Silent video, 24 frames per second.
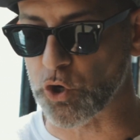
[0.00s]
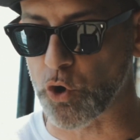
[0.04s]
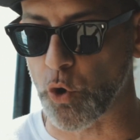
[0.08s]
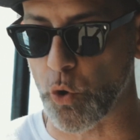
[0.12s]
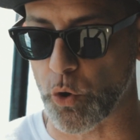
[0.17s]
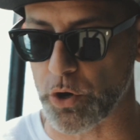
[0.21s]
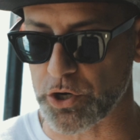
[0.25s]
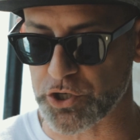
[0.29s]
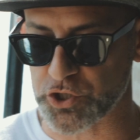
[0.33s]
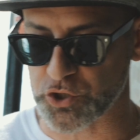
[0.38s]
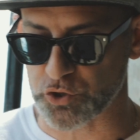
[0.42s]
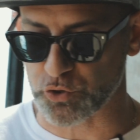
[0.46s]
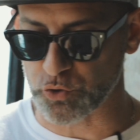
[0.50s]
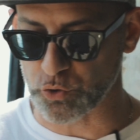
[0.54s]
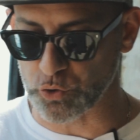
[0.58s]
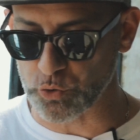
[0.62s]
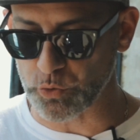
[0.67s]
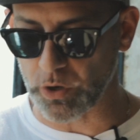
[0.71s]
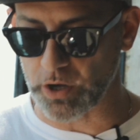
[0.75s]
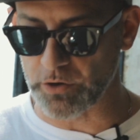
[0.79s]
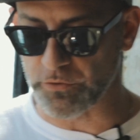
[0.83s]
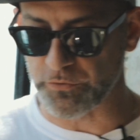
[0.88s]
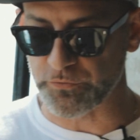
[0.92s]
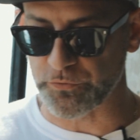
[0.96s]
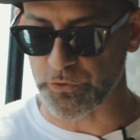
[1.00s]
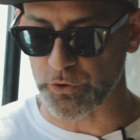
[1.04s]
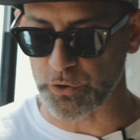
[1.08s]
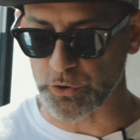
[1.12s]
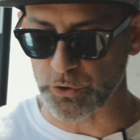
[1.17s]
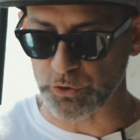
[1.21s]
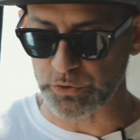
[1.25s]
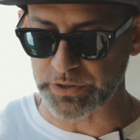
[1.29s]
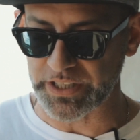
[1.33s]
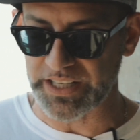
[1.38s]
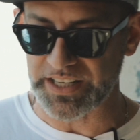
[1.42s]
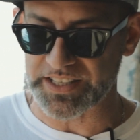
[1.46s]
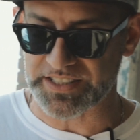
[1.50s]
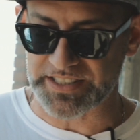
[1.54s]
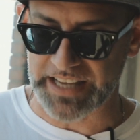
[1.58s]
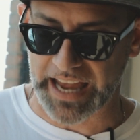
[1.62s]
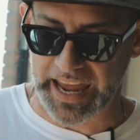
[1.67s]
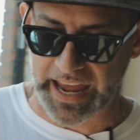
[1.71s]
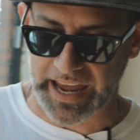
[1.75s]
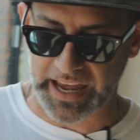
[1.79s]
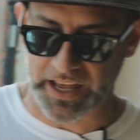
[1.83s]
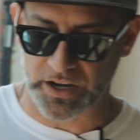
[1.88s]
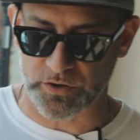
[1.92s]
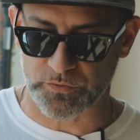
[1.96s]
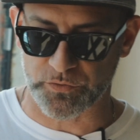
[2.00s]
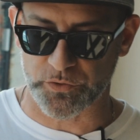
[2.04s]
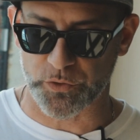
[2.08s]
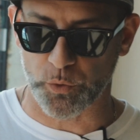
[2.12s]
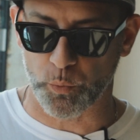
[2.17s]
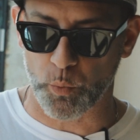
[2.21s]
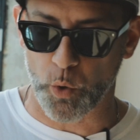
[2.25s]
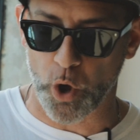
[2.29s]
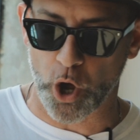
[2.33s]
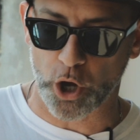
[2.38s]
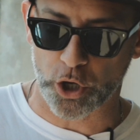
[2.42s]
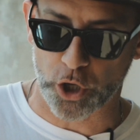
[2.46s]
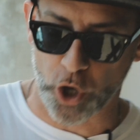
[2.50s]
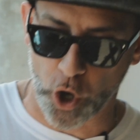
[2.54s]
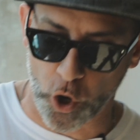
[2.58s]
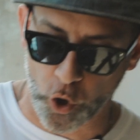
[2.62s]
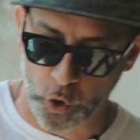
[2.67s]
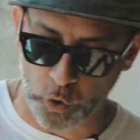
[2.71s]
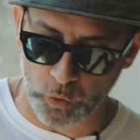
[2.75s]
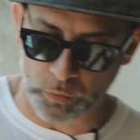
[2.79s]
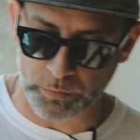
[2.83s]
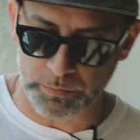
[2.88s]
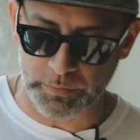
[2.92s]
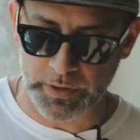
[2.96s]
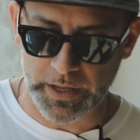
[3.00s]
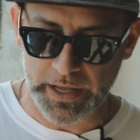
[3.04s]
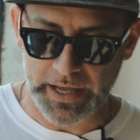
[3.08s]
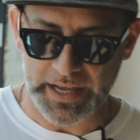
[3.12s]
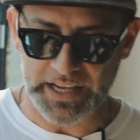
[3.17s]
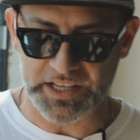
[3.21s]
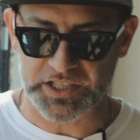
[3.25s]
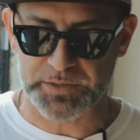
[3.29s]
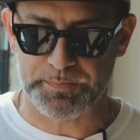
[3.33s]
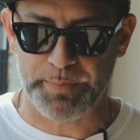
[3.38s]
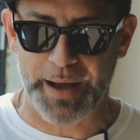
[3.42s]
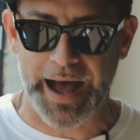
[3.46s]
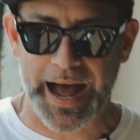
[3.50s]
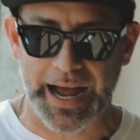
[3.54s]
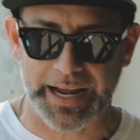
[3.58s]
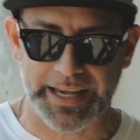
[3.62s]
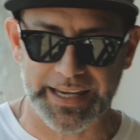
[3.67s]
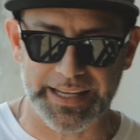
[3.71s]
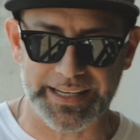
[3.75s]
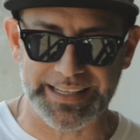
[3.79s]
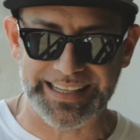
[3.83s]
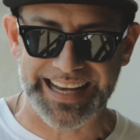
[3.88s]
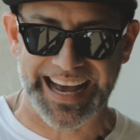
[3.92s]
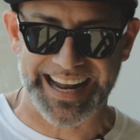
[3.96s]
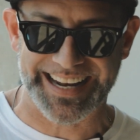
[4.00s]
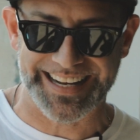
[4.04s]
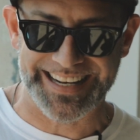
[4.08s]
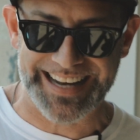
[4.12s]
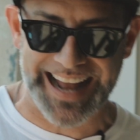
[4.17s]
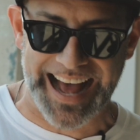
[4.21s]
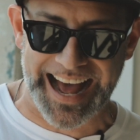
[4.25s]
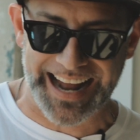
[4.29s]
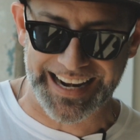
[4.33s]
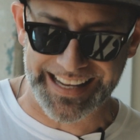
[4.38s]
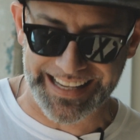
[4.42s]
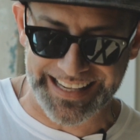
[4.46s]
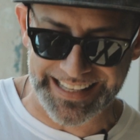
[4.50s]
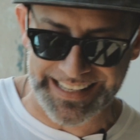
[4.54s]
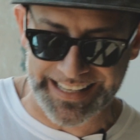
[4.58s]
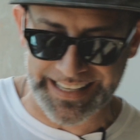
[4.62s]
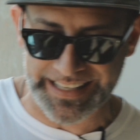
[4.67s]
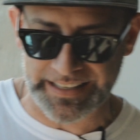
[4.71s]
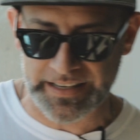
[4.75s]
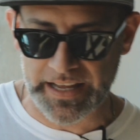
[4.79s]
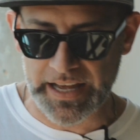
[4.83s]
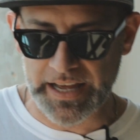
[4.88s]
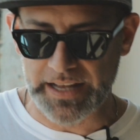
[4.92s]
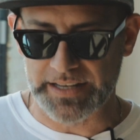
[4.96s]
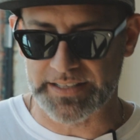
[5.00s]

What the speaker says: corkscrew unfurled in his hand for the walk home. His pocket got a knot in it.